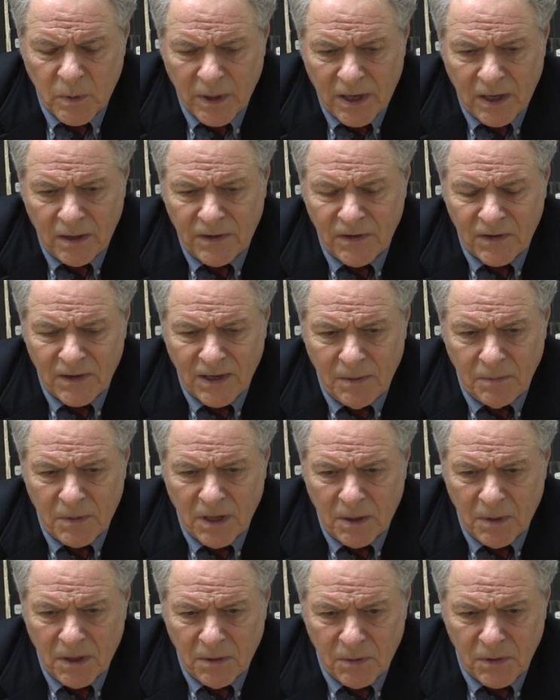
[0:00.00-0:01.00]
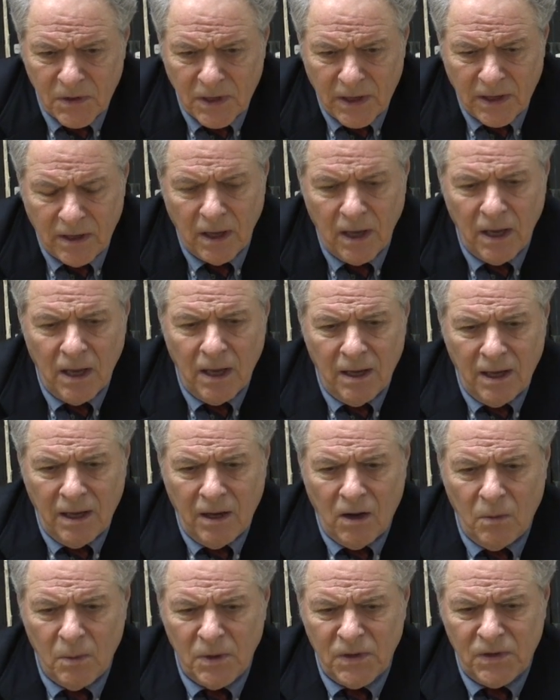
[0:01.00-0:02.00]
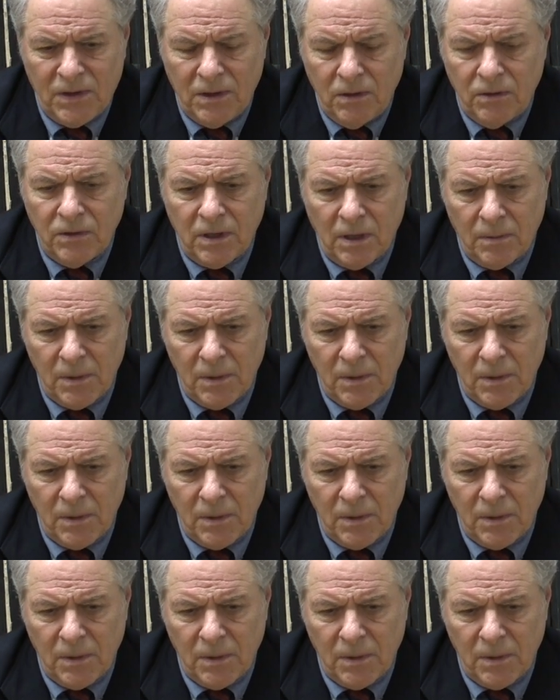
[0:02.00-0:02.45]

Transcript: but at the same time, I was like almost guilty.